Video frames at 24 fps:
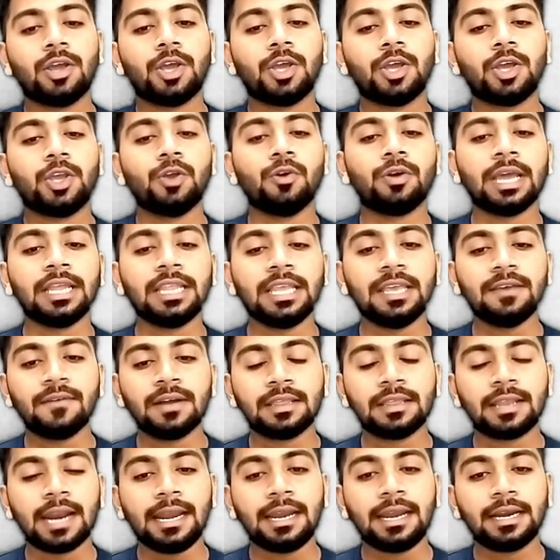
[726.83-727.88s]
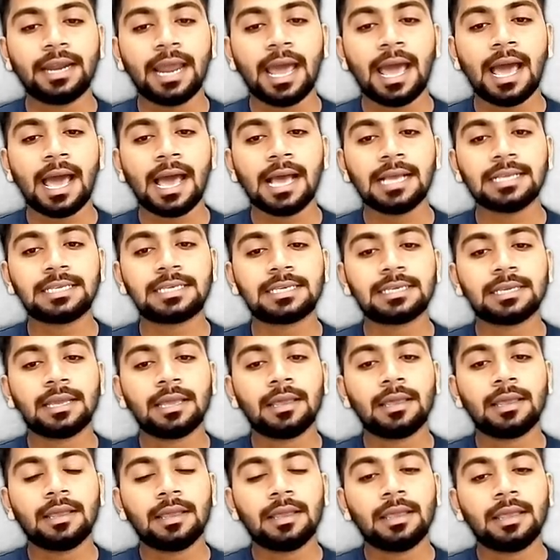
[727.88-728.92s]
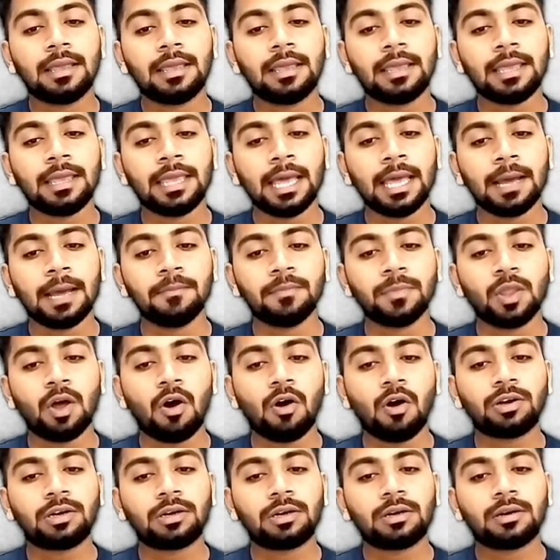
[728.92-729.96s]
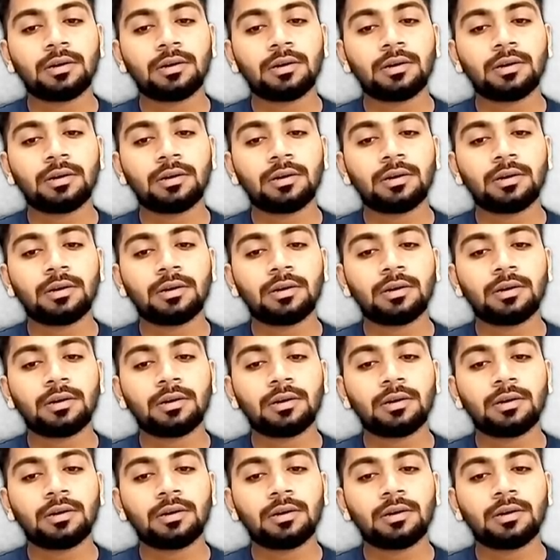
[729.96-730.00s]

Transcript: you can even write it as m0